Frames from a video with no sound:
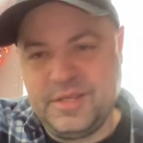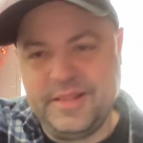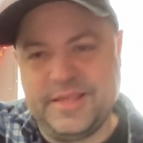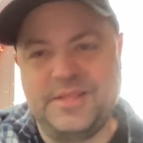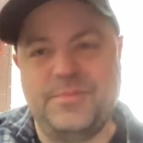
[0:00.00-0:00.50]

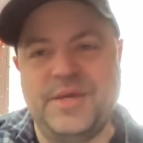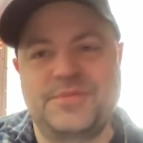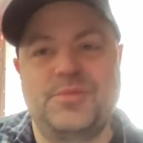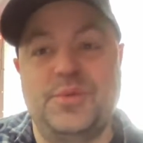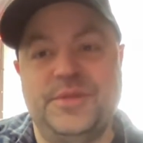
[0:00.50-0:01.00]
in like the
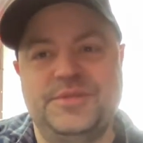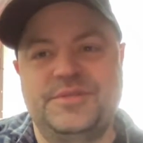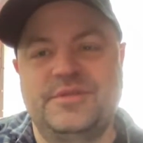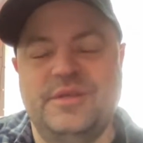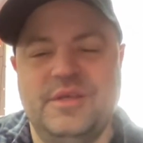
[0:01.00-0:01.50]
best
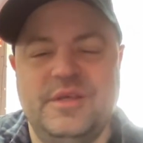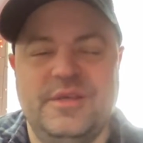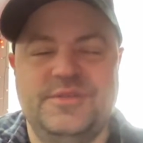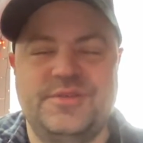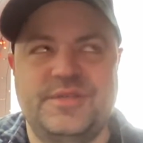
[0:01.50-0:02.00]
moments.
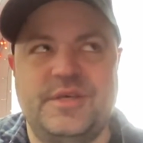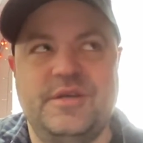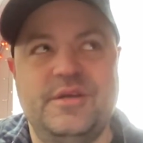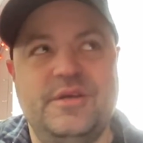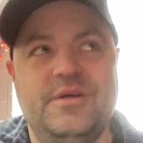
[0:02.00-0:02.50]
So it's
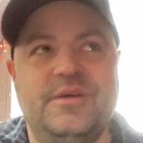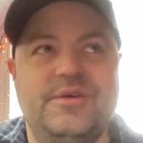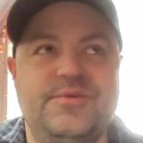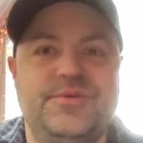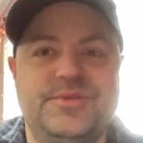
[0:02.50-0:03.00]
like, uh,
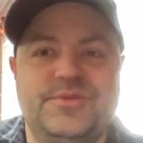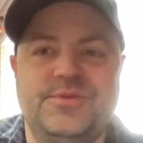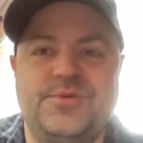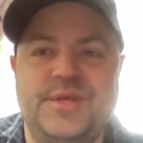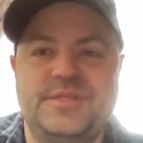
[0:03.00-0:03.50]
well, this
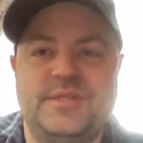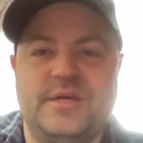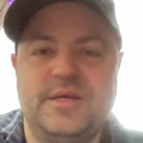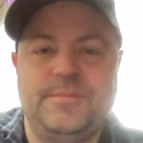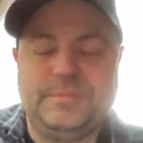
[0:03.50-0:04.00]
is a waste of
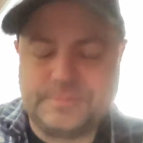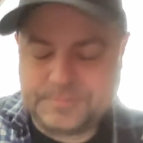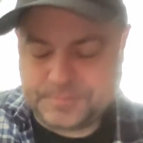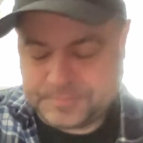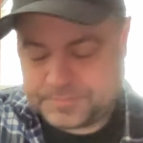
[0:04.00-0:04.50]
time.
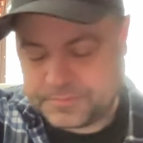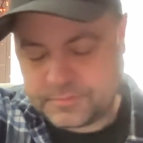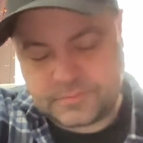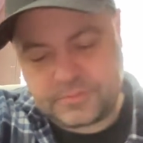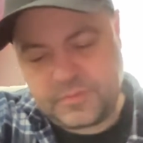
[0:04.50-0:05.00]

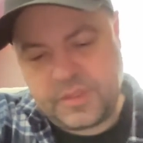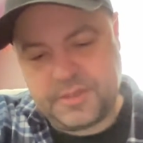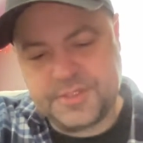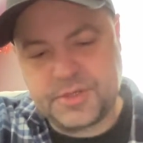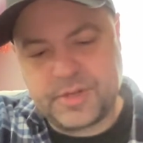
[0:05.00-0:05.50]

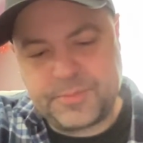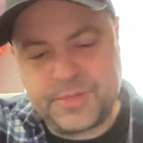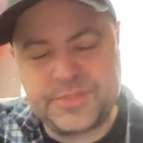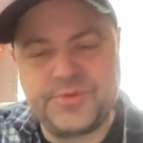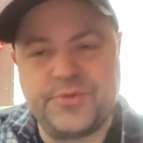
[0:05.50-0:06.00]
So I pretty
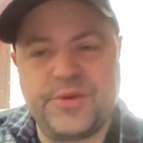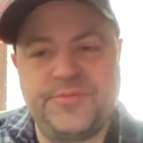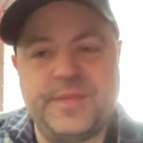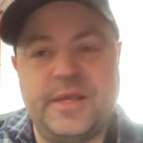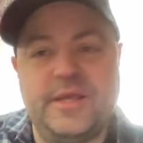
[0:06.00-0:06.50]
much moved away
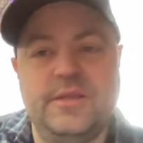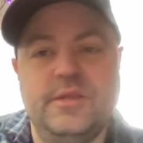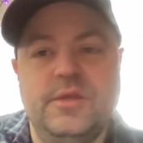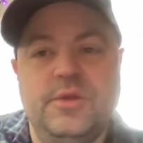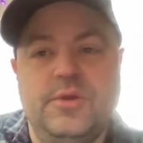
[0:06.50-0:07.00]
from that,
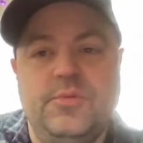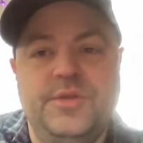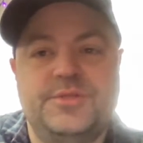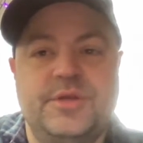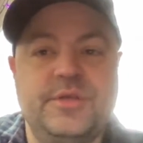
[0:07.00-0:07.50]

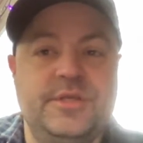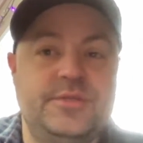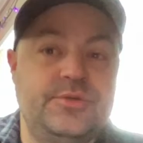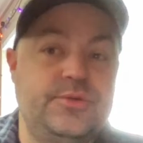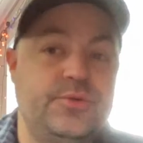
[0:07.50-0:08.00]
went strictly
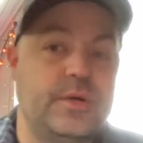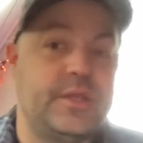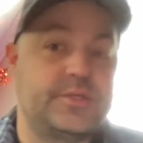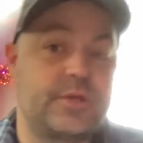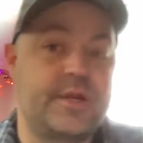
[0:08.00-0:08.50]
to
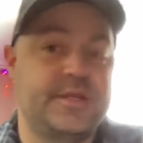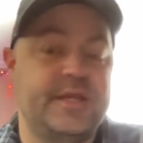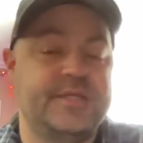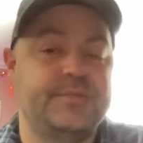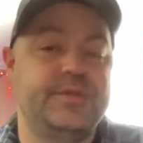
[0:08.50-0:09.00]
electronic
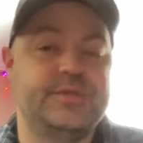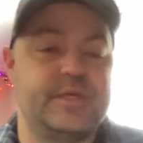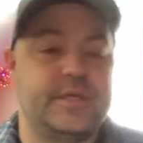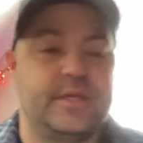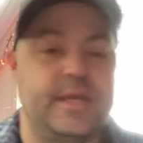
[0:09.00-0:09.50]
dance
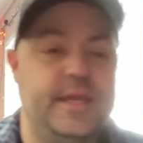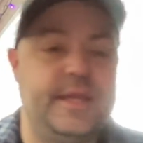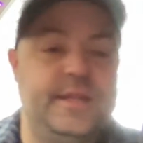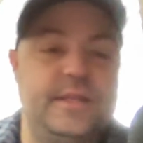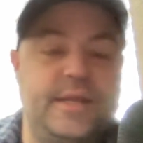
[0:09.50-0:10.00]
music,
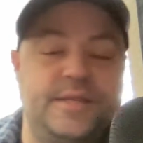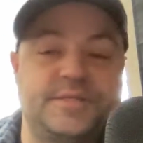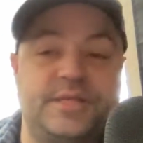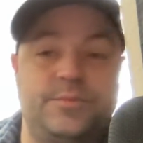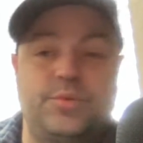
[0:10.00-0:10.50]
and I got to
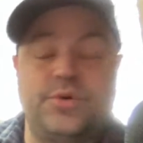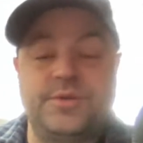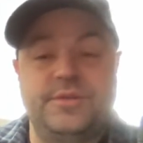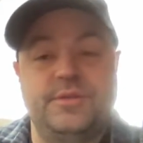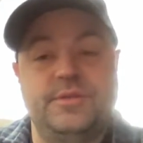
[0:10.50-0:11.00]
say the
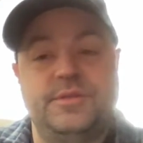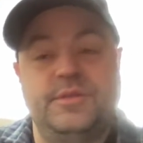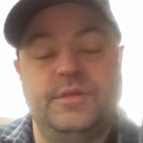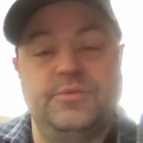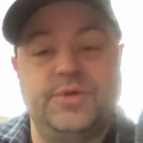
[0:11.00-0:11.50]
board,
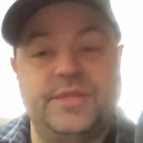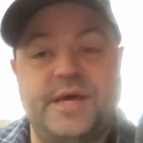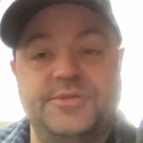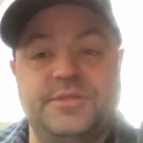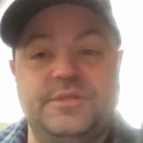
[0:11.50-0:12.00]
the
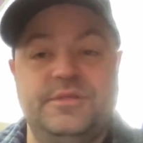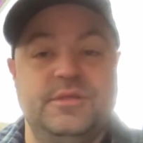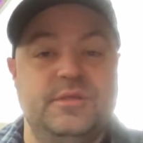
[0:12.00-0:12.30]
1000,